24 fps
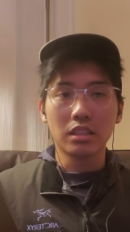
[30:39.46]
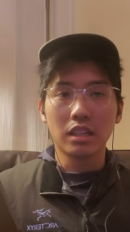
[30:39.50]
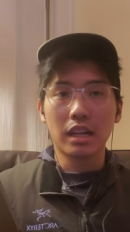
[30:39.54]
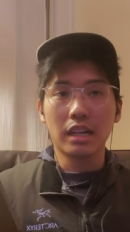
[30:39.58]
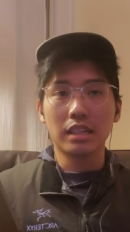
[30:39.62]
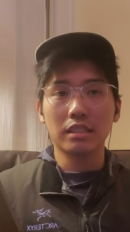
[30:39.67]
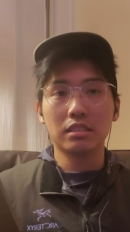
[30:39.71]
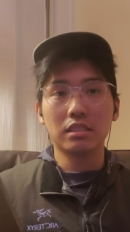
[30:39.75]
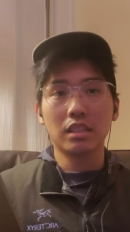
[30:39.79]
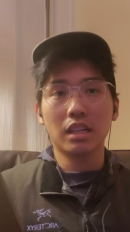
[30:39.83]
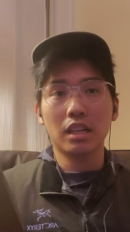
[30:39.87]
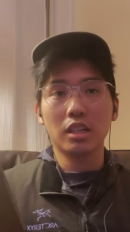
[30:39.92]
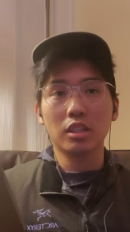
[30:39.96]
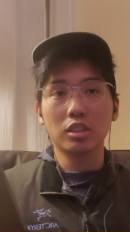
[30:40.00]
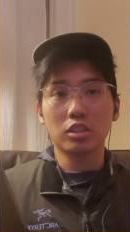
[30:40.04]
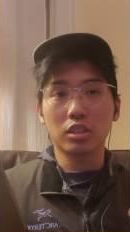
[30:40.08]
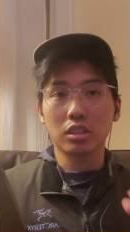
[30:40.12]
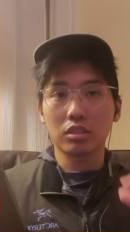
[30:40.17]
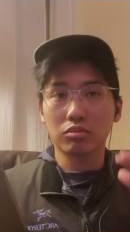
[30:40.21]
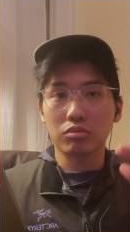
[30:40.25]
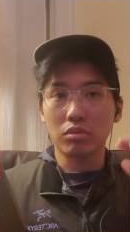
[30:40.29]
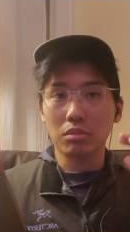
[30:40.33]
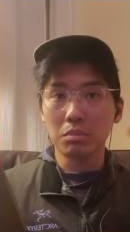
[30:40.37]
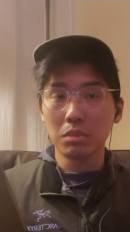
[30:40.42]
I'd say
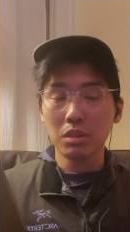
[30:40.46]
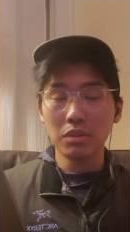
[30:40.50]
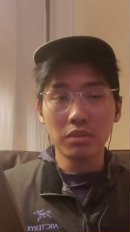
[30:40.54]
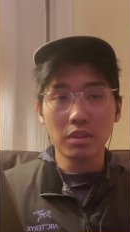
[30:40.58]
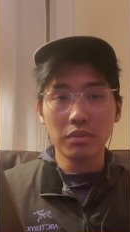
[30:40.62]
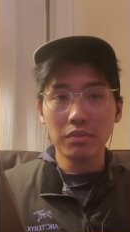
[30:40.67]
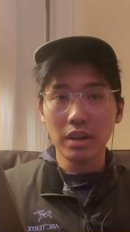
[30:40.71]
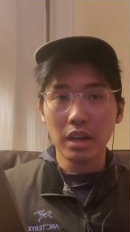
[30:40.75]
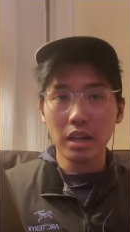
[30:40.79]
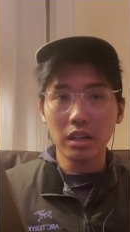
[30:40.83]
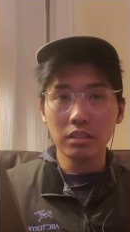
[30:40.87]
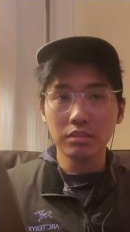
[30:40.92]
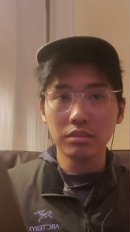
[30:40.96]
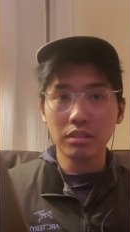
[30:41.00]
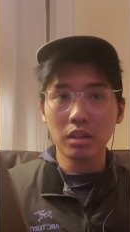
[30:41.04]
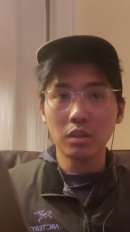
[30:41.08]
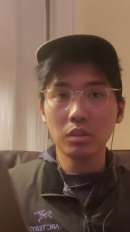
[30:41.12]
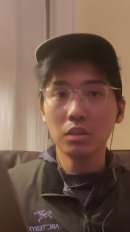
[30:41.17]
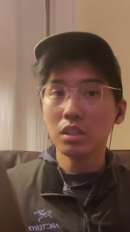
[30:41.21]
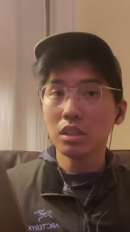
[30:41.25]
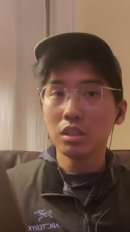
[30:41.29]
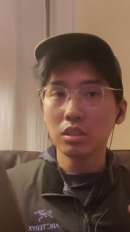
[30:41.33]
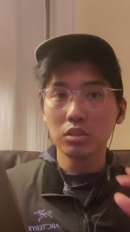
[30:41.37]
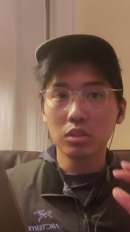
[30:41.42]
just remove the
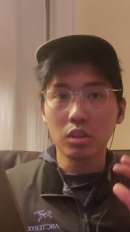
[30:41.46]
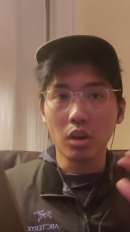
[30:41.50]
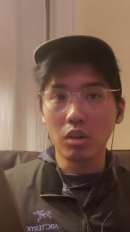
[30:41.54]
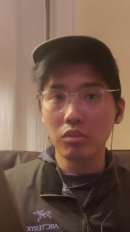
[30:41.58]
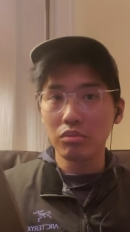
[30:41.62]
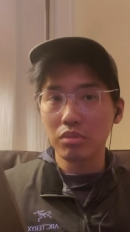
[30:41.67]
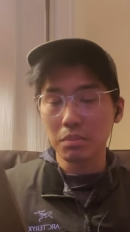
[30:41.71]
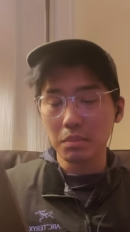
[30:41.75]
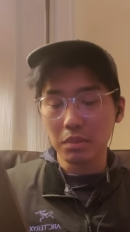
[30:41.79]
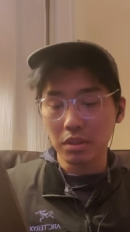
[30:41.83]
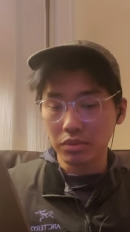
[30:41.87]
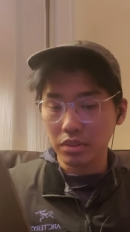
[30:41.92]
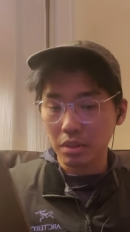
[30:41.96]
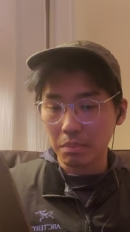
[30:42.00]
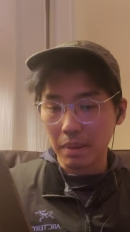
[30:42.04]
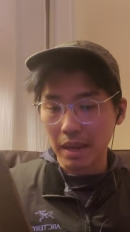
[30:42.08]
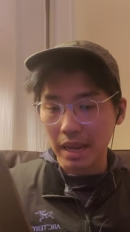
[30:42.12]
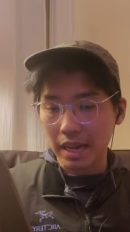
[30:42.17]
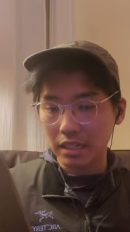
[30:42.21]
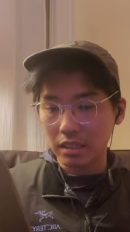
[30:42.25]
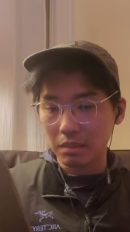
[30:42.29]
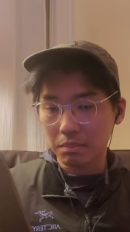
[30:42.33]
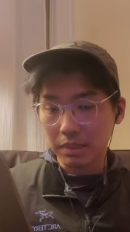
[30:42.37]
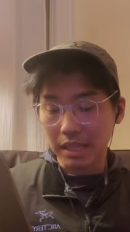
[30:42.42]
Velcro, don't remove the
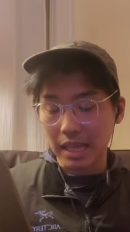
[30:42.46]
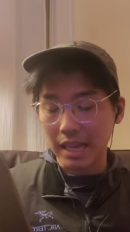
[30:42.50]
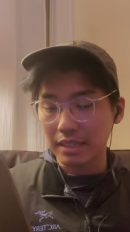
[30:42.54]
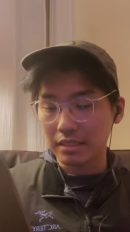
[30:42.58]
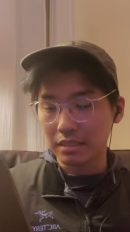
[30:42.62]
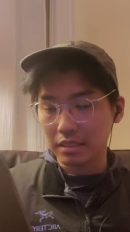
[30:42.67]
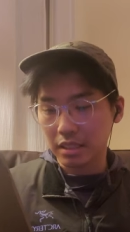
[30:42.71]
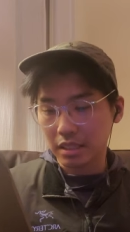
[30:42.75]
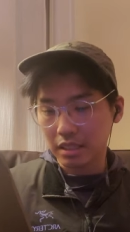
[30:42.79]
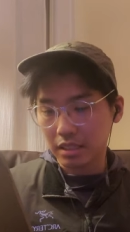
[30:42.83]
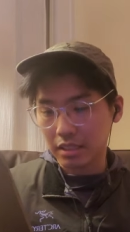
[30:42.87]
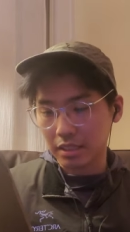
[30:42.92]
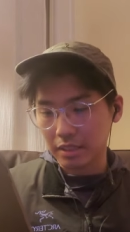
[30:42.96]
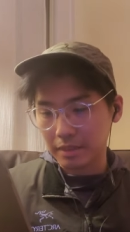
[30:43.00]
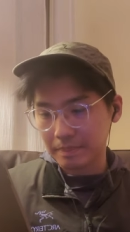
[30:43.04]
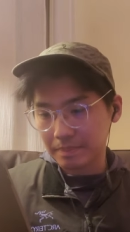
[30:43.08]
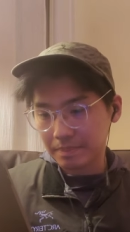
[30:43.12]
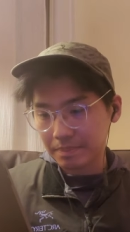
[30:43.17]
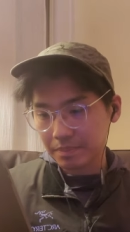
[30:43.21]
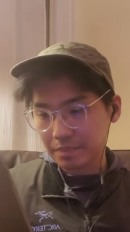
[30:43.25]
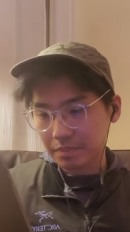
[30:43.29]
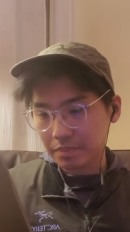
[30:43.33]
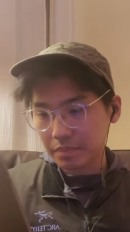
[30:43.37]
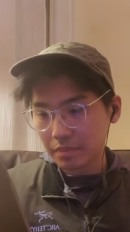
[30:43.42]
plastic,
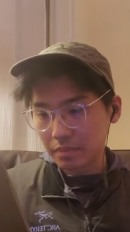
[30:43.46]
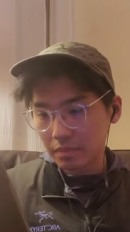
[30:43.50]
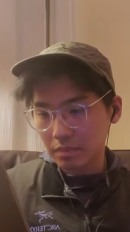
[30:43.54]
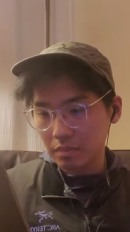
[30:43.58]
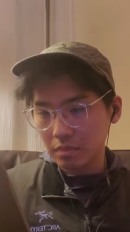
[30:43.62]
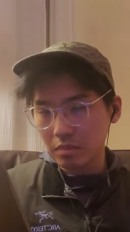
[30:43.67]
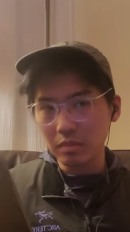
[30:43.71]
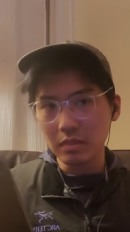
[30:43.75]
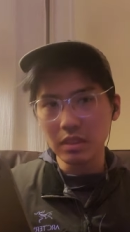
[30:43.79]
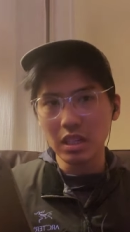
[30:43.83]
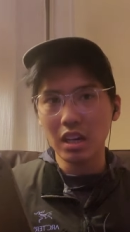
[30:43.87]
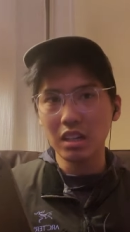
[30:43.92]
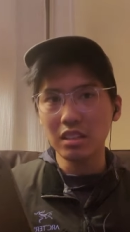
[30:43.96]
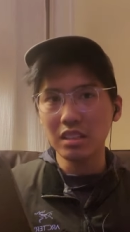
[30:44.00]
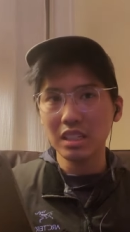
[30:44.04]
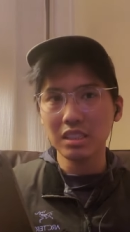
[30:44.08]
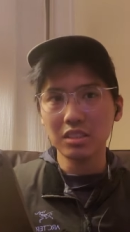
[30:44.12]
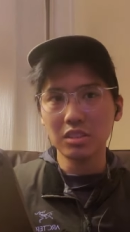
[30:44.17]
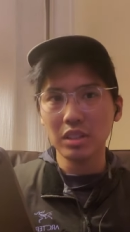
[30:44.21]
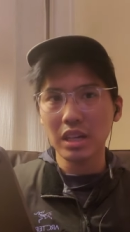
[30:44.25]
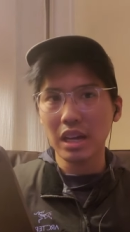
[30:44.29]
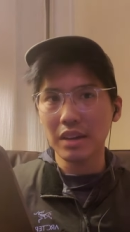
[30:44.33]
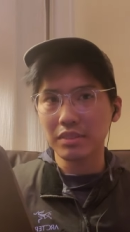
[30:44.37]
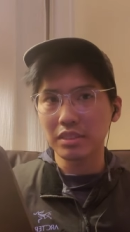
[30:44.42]

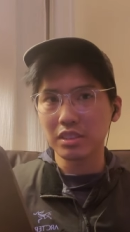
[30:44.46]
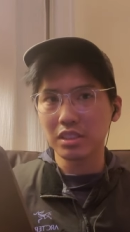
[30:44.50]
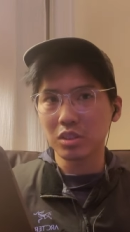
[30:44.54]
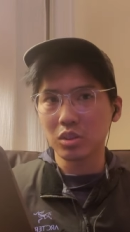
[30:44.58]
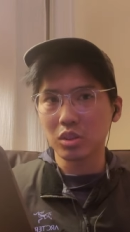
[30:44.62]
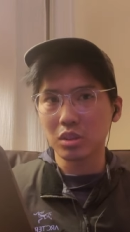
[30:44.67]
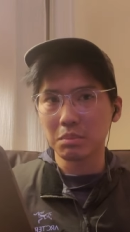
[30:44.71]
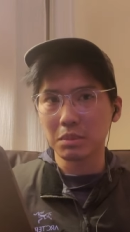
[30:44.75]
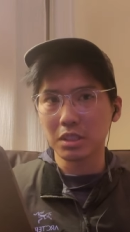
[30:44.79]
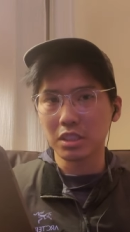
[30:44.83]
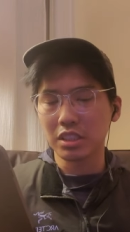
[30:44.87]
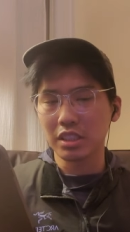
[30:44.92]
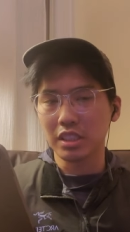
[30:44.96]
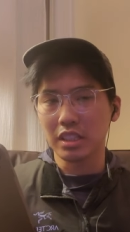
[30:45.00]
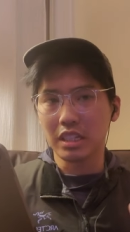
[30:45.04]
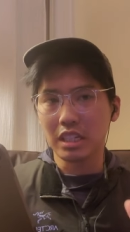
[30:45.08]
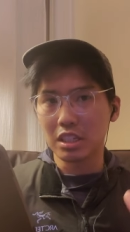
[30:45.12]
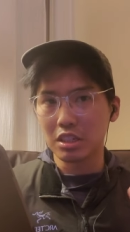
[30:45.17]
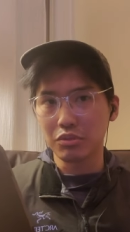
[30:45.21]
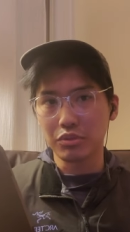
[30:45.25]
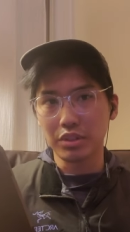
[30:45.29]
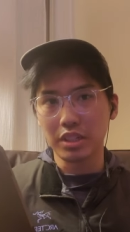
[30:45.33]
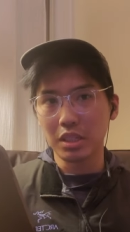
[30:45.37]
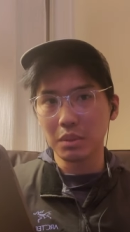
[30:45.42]
unless you have a sewing machine and
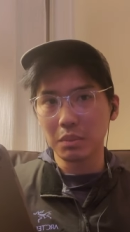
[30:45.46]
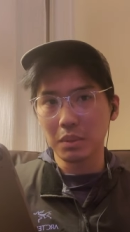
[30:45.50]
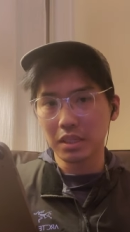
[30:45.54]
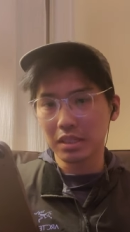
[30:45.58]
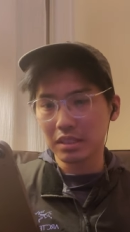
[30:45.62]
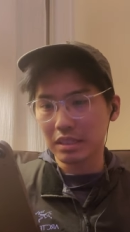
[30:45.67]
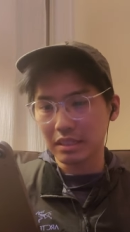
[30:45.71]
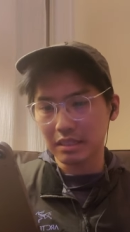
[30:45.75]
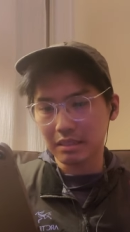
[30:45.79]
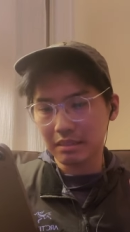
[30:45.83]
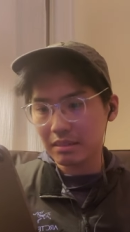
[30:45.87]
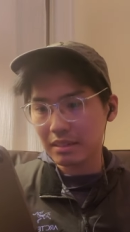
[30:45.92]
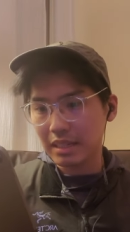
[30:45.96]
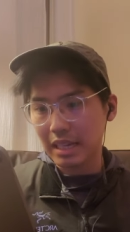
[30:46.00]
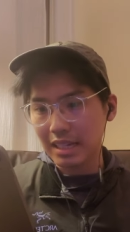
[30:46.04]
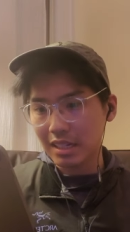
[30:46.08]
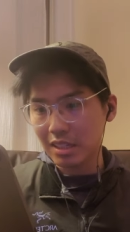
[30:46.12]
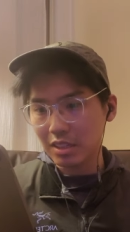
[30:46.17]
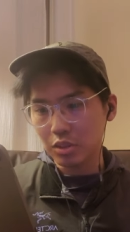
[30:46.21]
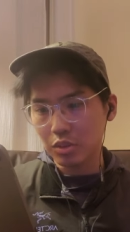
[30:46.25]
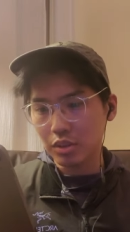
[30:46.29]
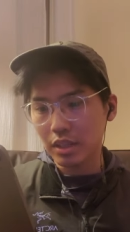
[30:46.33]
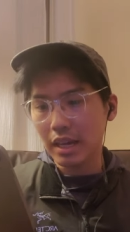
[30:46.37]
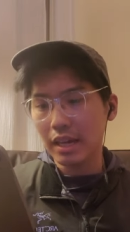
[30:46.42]
you really want to get
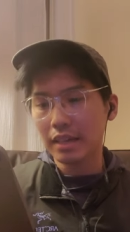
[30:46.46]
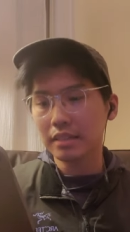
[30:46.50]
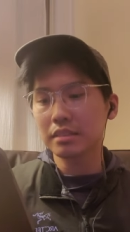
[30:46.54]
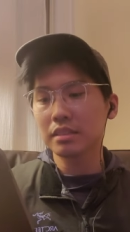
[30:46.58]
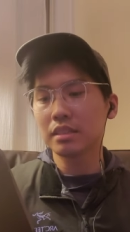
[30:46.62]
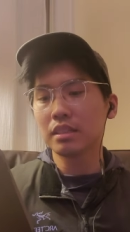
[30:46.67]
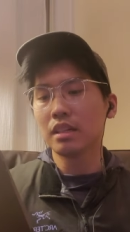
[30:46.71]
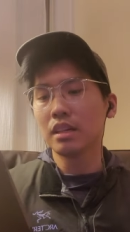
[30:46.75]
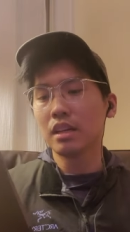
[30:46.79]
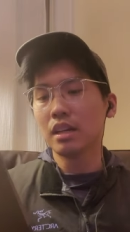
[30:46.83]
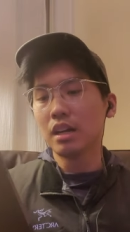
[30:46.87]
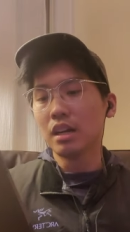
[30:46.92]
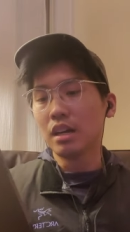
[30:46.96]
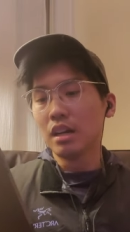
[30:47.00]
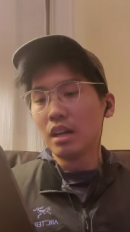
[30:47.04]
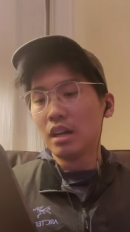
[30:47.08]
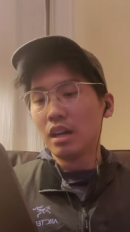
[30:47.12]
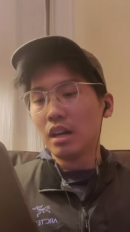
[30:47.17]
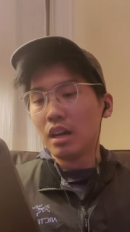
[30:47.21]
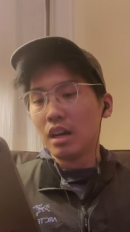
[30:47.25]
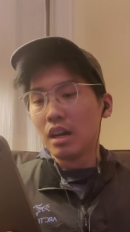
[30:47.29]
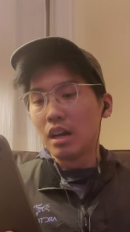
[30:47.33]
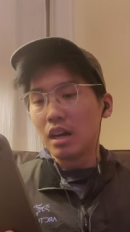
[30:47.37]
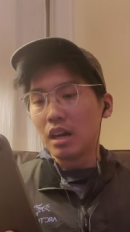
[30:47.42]
into that.
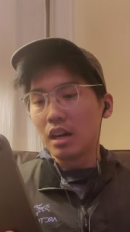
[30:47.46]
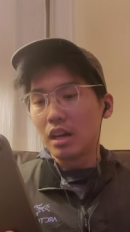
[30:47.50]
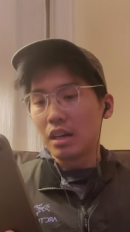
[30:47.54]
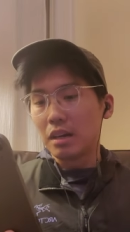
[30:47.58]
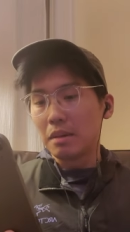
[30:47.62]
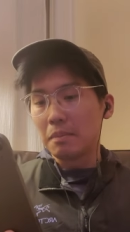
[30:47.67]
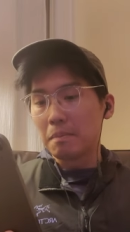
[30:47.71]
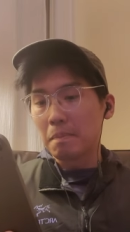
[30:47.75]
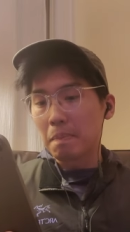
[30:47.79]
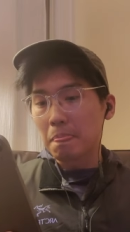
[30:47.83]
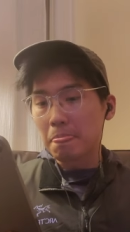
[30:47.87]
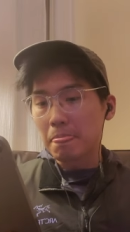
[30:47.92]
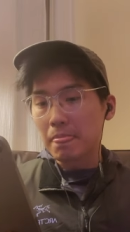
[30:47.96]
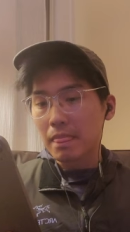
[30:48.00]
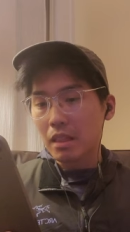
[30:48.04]
Um,